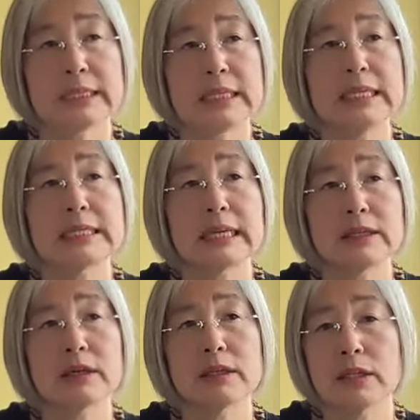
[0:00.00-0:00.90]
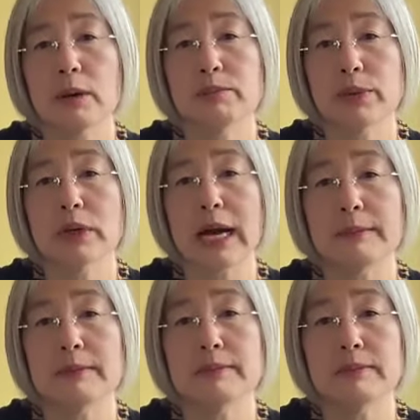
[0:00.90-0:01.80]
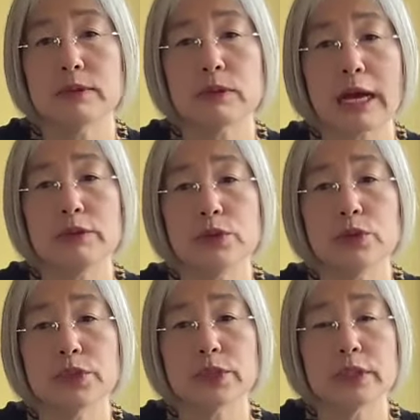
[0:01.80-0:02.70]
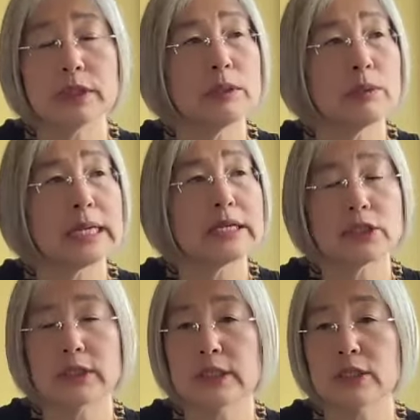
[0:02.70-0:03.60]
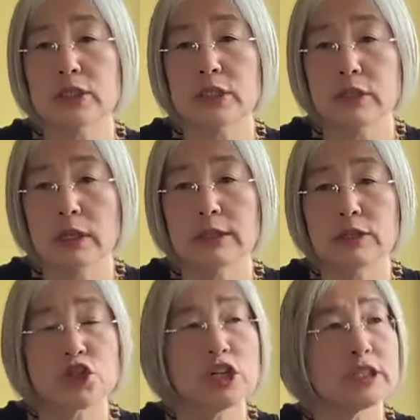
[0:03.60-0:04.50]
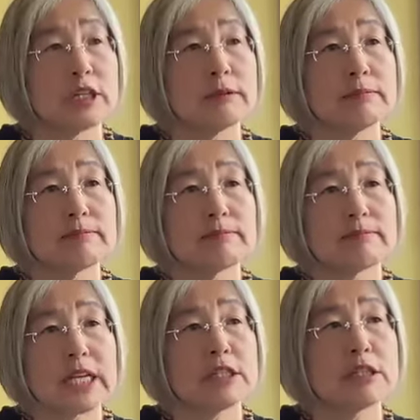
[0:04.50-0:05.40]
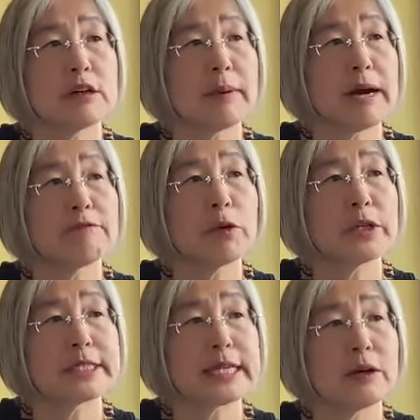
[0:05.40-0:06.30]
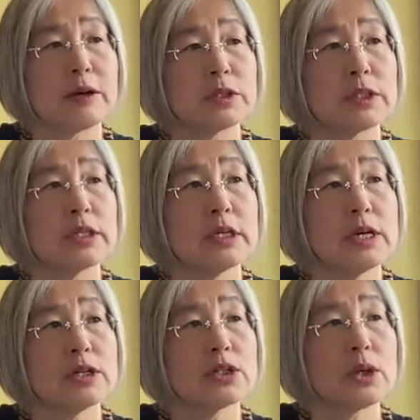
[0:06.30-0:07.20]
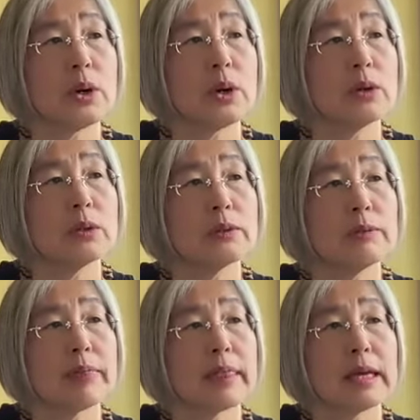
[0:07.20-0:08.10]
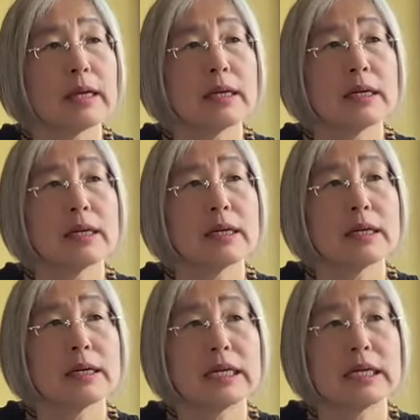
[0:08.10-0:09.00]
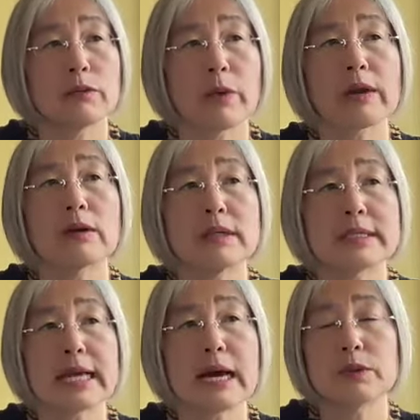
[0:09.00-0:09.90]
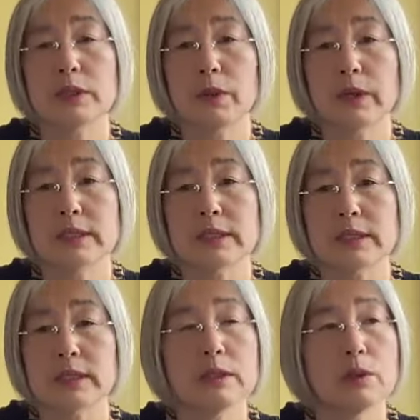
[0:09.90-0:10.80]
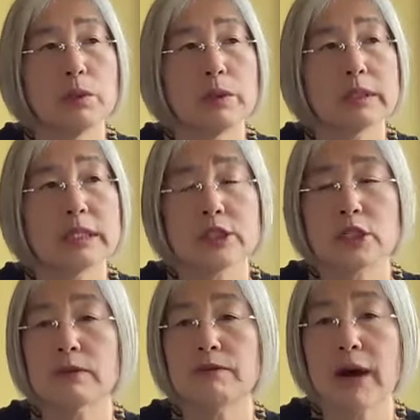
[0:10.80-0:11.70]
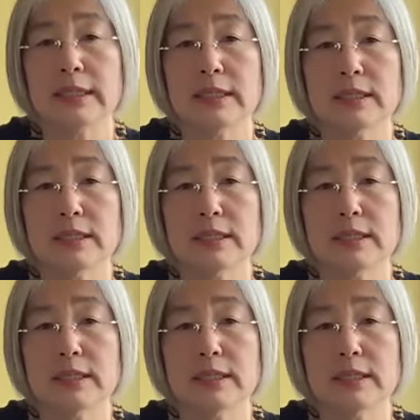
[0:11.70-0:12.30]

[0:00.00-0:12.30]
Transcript: These are the, book I use when I teach little children. It's about 40 sound. So regularly sounding words, we teach phonics.